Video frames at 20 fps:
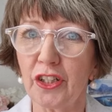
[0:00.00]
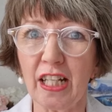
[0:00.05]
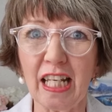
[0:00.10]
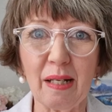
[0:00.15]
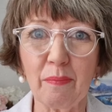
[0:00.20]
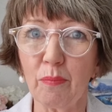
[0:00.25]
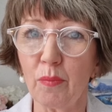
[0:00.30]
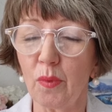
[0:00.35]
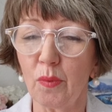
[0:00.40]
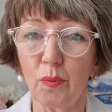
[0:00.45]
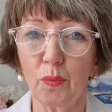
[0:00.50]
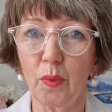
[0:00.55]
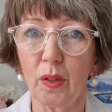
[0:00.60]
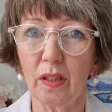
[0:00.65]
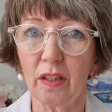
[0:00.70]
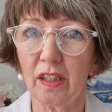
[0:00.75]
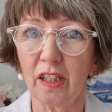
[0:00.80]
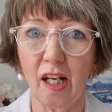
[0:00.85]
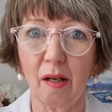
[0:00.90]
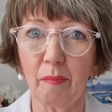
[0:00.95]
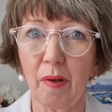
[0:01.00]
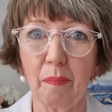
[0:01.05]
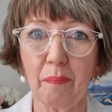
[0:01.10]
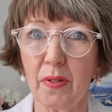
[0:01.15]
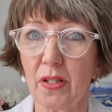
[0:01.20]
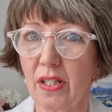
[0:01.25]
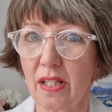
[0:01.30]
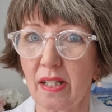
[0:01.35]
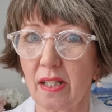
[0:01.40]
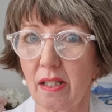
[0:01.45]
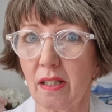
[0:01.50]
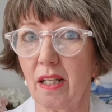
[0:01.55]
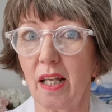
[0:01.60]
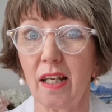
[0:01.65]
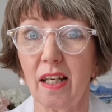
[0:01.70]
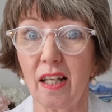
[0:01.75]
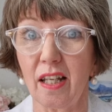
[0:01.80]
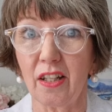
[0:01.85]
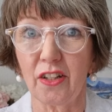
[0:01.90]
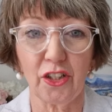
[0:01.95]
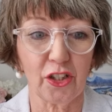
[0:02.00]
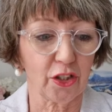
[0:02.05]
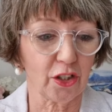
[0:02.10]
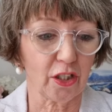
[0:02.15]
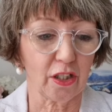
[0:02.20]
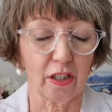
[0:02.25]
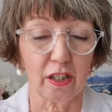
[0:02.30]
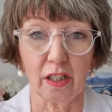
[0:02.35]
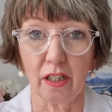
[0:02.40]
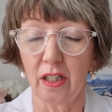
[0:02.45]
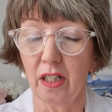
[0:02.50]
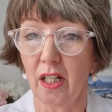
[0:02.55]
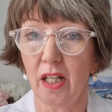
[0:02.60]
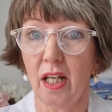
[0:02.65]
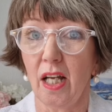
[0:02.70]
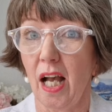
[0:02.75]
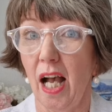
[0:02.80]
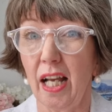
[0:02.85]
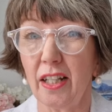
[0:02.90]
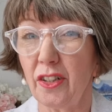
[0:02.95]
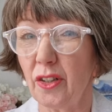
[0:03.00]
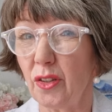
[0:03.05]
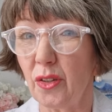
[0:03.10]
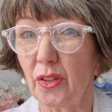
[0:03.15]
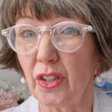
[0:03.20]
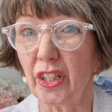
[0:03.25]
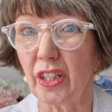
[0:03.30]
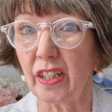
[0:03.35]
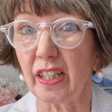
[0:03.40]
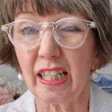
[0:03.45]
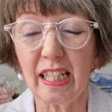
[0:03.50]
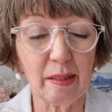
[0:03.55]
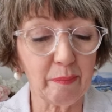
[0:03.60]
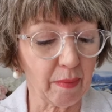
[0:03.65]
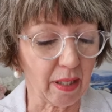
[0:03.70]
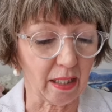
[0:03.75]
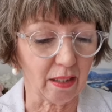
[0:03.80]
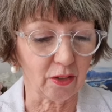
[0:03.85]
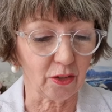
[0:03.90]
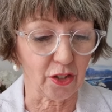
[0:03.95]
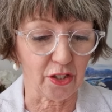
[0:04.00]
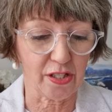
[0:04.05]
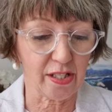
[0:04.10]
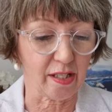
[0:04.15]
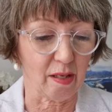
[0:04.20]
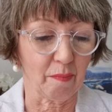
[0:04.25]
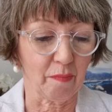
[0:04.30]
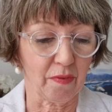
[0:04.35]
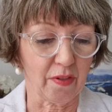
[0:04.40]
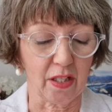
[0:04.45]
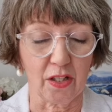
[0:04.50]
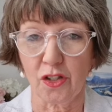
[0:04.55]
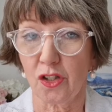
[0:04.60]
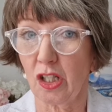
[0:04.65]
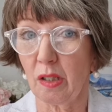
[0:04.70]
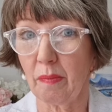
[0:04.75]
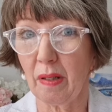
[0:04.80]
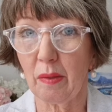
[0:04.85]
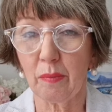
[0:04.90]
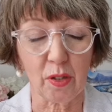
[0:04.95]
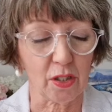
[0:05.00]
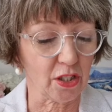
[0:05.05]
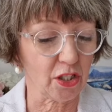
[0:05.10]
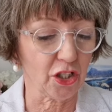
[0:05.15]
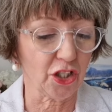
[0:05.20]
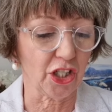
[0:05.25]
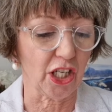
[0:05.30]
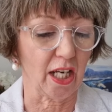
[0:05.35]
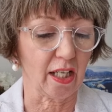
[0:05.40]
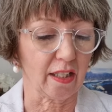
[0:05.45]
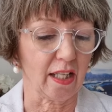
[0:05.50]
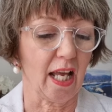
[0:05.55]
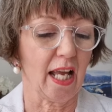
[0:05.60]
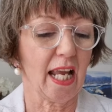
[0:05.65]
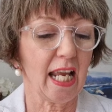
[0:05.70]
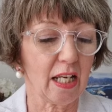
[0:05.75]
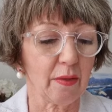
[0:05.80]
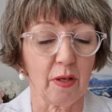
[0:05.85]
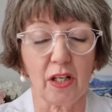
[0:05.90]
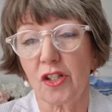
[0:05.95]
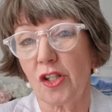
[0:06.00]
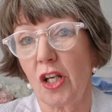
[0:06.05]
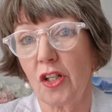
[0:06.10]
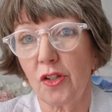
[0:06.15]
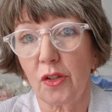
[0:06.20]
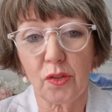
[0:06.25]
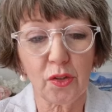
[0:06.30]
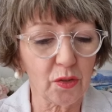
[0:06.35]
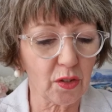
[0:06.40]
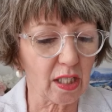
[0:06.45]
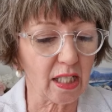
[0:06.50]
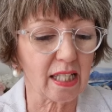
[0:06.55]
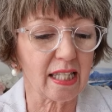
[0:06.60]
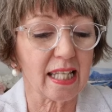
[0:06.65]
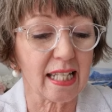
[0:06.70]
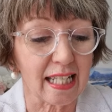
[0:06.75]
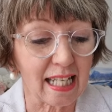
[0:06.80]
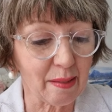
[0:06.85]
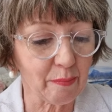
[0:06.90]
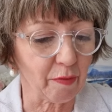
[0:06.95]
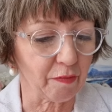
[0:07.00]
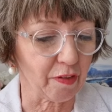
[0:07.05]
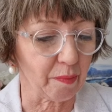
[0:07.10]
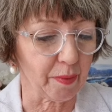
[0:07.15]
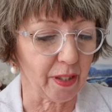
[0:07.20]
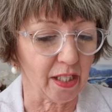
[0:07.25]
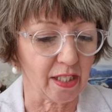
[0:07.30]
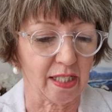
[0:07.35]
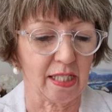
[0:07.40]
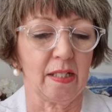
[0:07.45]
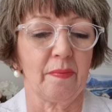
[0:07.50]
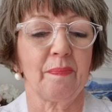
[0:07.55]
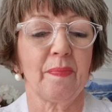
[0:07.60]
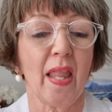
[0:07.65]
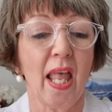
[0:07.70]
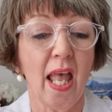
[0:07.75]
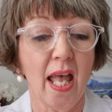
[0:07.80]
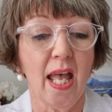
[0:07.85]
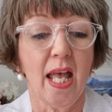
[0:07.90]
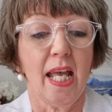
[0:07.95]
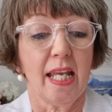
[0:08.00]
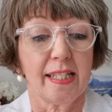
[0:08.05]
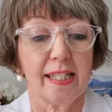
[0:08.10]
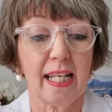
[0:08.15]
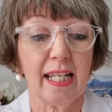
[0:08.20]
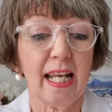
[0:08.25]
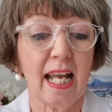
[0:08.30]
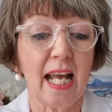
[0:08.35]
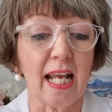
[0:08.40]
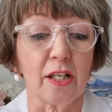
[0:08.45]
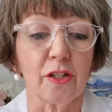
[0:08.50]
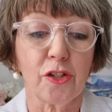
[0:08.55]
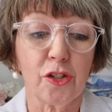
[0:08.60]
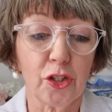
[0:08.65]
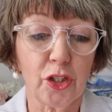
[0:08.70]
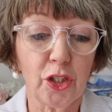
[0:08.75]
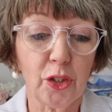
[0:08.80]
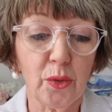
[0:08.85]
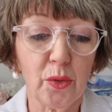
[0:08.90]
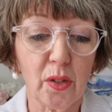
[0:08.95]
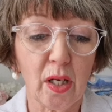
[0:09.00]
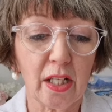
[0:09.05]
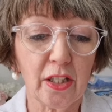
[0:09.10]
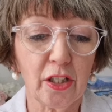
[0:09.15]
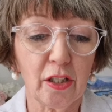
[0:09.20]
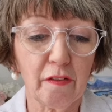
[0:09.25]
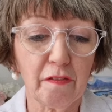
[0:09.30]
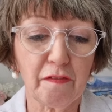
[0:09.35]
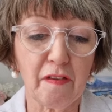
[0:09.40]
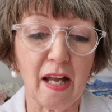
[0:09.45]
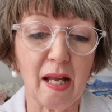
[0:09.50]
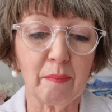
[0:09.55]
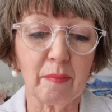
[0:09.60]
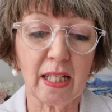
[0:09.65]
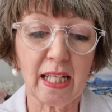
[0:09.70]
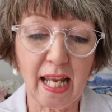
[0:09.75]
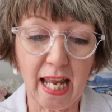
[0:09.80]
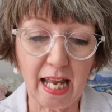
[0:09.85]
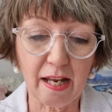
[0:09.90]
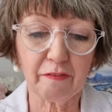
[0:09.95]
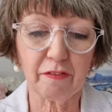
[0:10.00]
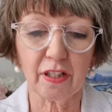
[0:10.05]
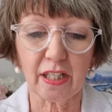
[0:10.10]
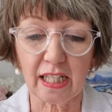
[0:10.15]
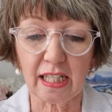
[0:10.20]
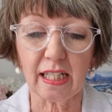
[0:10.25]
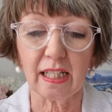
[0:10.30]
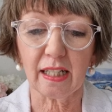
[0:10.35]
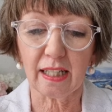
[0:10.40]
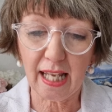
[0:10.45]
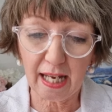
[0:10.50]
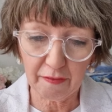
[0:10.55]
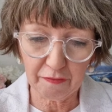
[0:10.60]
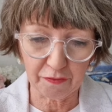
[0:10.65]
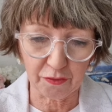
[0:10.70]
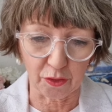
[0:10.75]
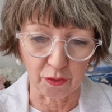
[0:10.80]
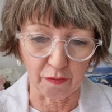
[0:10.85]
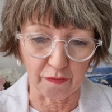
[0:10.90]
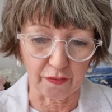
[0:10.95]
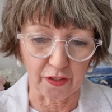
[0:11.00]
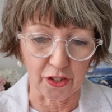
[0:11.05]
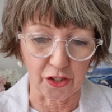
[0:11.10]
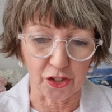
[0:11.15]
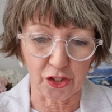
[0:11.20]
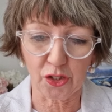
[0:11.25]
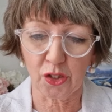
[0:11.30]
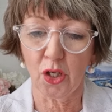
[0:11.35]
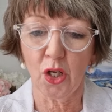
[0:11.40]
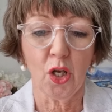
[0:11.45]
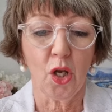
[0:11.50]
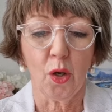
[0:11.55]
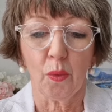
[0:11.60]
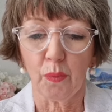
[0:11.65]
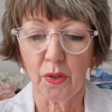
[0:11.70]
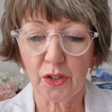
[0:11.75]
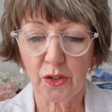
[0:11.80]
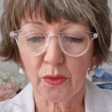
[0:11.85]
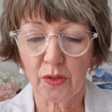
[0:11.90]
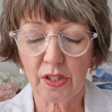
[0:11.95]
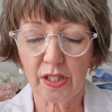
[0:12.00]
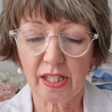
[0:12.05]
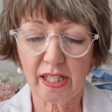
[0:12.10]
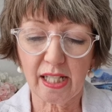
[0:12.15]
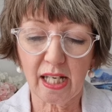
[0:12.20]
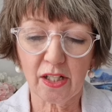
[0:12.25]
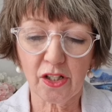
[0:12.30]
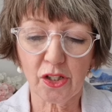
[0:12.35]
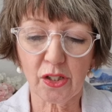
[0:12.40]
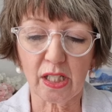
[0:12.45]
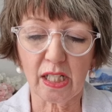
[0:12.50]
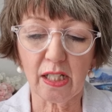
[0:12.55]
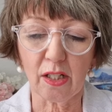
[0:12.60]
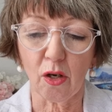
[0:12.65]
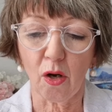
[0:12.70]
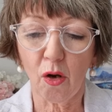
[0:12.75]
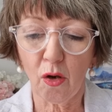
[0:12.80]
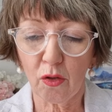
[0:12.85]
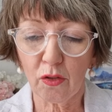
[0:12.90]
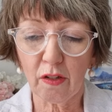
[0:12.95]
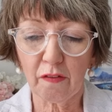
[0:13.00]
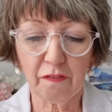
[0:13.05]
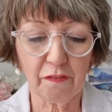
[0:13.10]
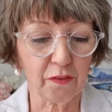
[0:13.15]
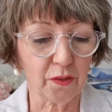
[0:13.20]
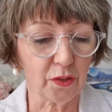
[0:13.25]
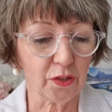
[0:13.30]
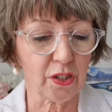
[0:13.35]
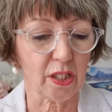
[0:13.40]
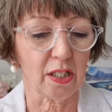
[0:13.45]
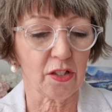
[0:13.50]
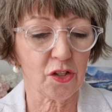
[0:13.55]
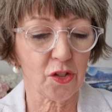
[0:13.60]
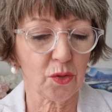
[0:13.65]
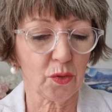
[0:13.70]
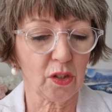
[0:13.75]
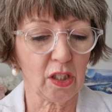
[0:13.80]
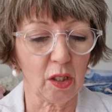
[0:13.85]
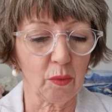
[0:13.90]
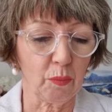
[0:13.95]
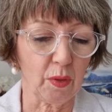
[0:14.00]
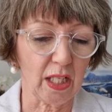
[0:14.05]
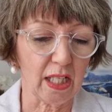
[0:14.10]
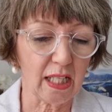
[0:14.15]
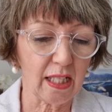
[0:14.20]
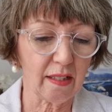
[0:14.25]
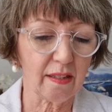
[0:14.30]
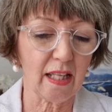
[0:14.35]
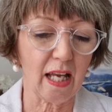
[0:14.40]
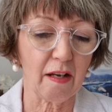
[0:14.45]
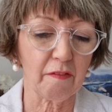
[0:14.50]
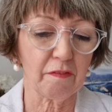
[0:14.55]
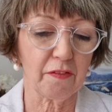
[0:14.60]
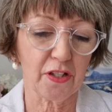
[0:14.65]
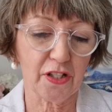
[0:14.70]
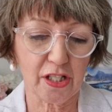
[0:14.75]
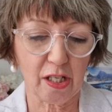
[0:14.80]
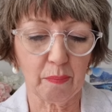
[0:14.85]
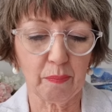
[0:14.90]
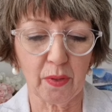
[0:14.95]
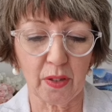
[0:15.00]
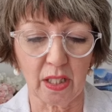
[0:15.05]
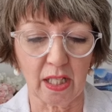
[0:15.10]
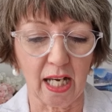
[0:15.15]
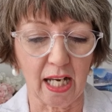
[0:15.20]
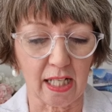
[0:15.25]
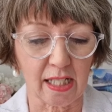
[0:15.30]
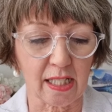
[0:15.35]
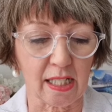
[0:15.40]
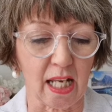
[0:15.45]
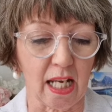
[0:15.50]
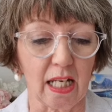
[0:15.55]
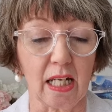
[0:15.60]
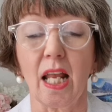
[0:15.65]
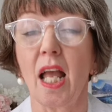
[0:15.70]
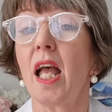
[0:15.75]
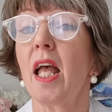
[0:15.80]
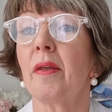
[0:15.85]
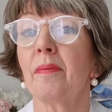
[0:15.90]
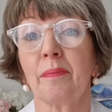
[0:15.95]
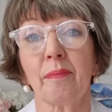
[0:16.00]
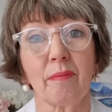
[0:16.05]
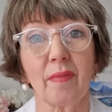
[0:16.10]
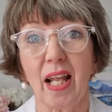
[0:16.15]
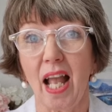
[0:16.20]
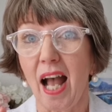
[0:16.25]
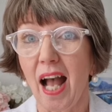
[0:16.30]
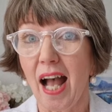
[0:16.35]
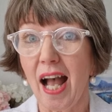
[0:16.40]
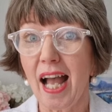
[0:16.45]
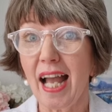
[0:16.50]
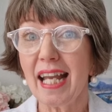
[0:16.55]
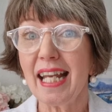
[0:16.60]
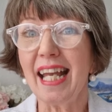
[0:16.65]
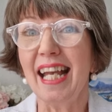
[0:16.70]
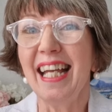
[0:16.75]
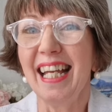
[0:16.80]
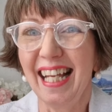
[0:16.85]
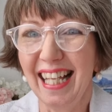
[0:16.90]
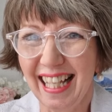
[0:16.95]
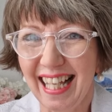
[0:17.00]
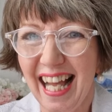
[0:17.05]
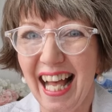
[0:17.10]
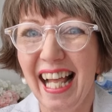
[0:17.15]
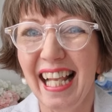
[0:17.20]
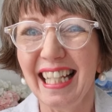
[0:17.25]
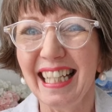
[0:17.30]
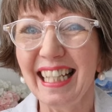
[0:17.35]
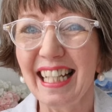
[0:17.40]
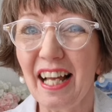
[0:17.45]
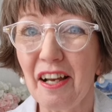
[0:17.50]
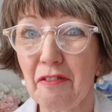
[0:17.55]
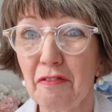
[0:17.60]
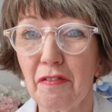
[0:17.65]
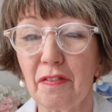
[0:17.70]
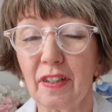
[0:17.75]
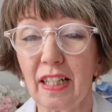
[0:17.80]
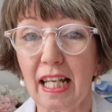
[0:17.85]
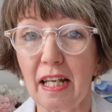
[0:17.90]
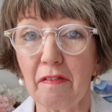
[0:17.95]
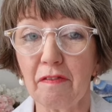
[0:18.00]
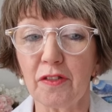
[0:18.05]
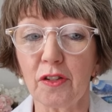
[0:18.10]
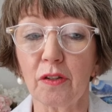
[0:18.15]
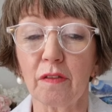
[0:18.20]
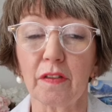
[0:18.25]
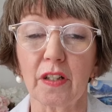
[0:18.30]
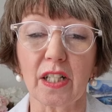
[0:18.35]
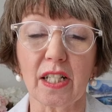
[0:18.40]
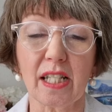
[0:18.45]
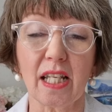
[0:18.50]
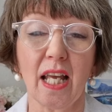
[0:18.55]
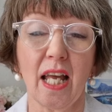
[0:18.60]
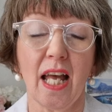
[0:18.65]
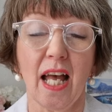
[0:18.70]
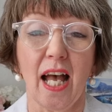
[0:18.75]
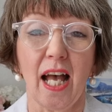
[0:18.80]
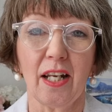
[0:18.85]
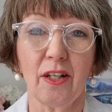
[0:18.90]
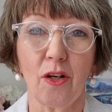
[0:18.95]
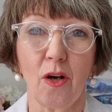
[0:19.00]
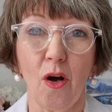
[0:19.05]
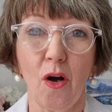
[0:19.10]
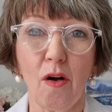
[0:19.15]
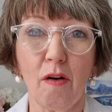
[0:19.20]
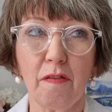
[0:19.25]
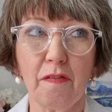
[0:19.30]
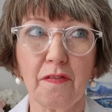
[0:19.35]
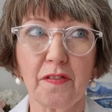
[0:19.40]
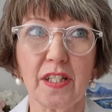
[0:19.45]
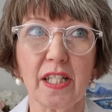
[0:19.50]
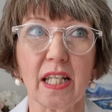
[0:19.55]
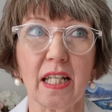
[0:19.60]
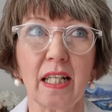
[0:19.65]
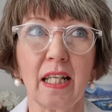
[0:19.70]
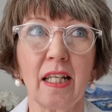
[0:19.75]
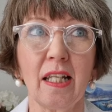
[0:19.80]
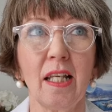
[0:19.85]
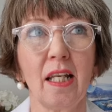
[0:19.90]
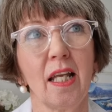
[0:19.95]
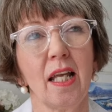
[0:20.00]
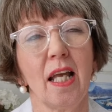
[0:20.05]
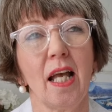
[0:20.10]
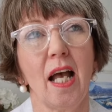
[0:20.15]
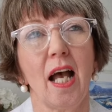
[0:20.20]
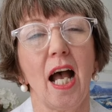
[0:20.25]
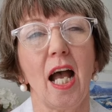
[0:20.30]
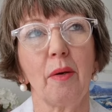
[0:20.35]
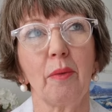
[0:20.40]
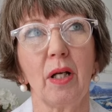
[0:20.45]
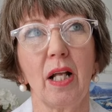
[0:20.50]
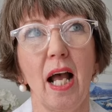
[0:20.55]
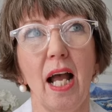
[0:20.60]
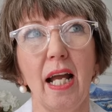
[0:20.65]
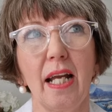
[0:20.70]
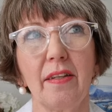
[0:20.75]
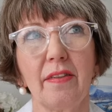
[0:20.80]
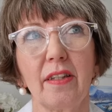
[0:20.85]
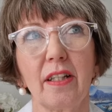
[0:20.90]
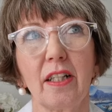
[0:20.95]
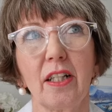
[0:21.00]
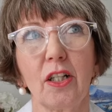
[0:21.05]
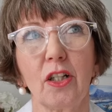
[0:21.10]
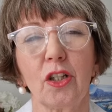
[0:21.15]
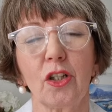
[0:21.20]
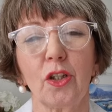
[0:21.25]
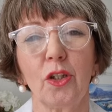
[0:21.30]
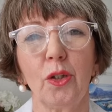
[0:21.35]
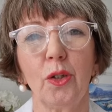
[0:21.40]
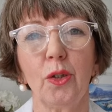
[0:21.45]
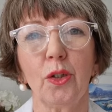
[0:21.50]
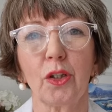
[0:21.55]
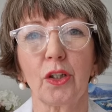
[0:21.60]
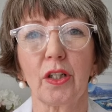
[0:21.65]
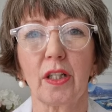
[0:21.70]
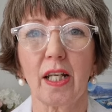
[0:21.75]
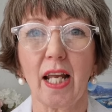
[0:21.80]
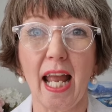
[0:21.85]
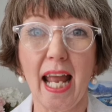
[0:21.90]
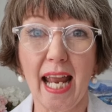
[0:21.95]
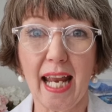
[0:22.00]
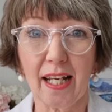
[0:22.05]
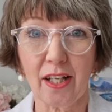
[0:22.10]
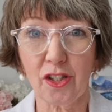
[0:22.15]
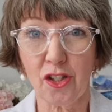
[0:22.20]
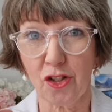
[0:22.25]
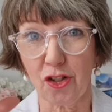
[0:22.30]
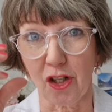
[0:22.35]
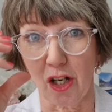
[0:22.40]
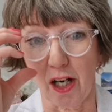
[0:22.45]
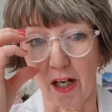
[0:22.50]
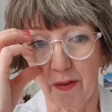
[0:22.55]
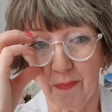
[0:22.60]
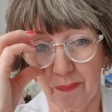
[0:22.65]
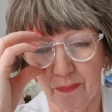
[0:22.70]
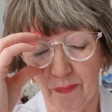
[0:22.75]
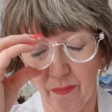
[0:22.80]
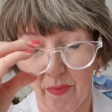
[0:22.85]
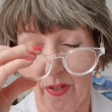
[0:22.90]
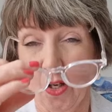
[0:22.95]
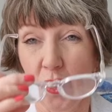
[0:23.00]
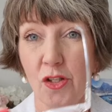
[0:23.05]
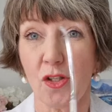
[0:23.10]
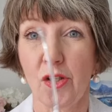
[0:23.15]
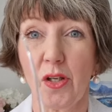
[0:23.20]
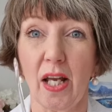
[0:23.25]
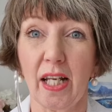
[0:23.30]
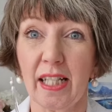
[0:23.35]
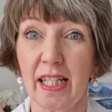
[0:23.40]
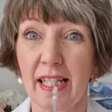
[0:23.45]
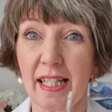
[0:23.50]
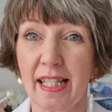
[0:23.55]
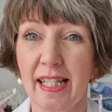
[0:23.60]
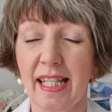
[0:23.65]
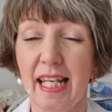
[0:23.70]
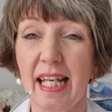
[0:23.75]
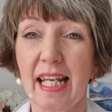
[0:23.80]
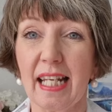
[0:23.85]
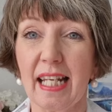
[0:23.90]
your name will come up as your email or something. So you may want to check that. Anyway, so I don't know the name of the person. Diane, do you and your family ever eat leftovers? We don't tend to eat all the food, and so can we eat that for supper the next night? I love leftovers, and often I will either cook extra so I can